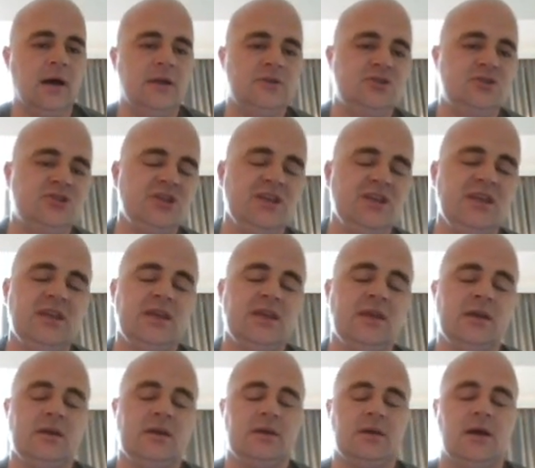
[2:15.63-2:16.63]

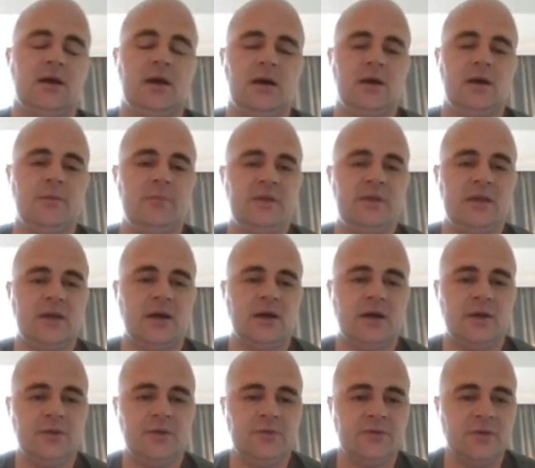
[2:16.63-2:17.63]
ji
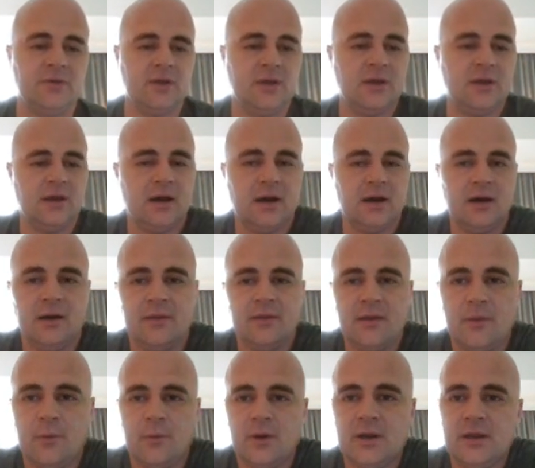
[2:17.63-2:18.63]
because
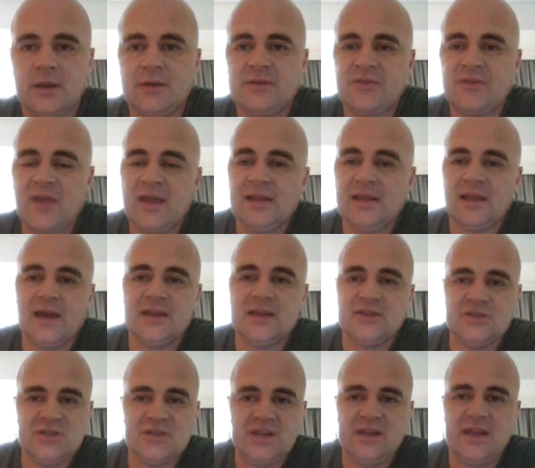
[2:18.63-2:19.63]
they want to say
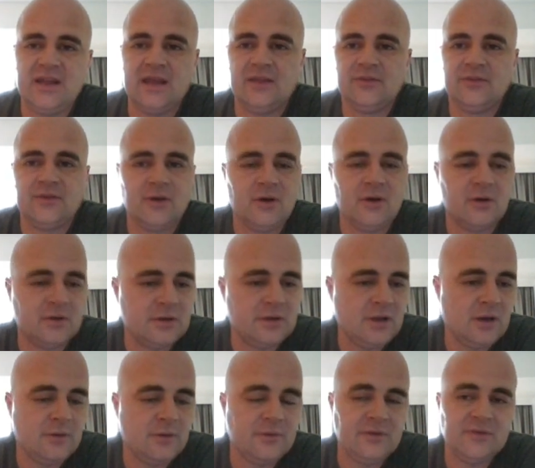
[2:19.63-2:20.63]
like ji dian zong.
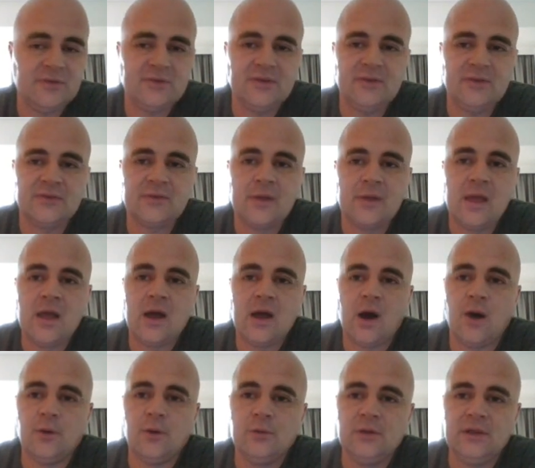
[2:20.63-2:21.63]
No, this is
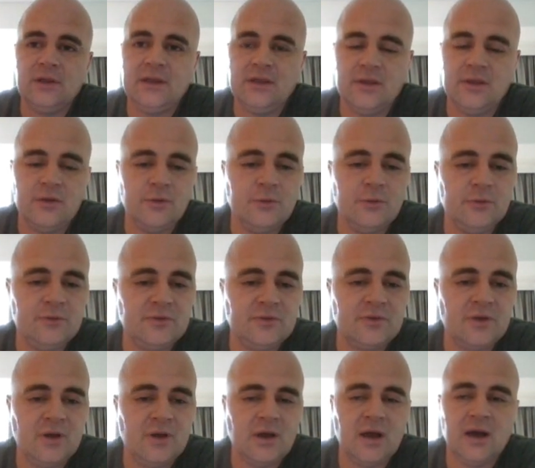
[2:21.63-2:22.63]
only
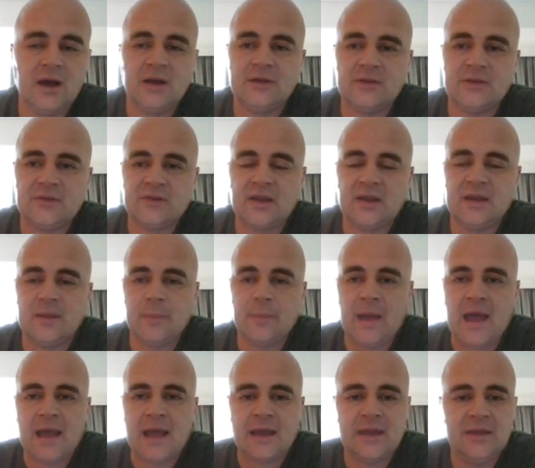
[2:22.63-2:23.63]
used to send a
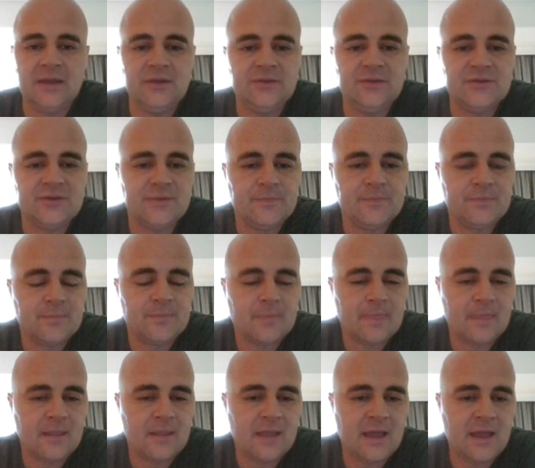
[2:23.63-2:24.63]
package.
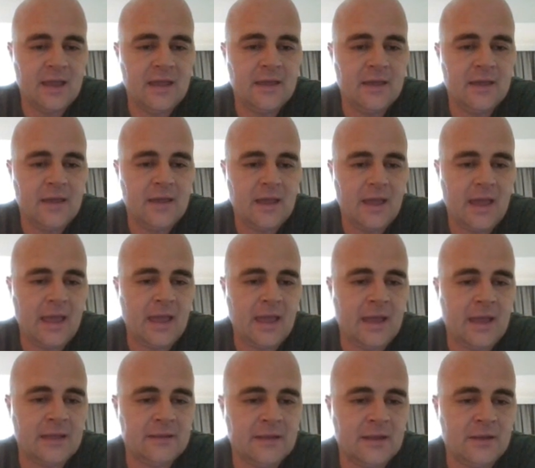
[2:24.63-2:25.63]
Okay,
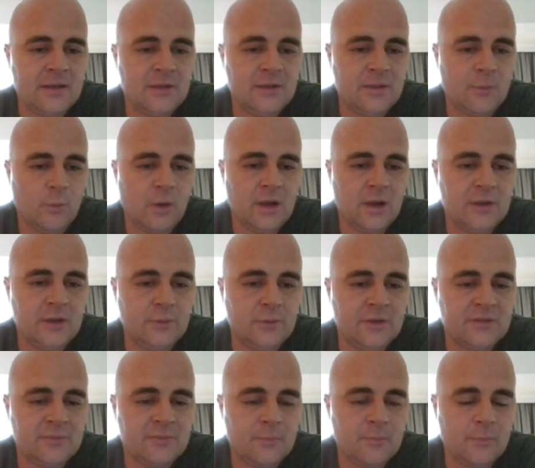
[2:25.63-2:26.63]
and then the one
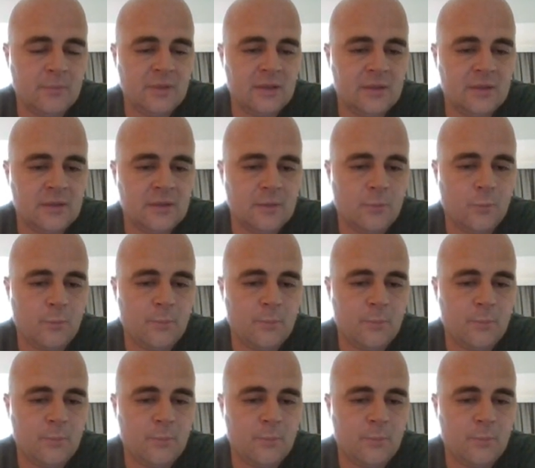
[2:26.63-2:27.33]
with the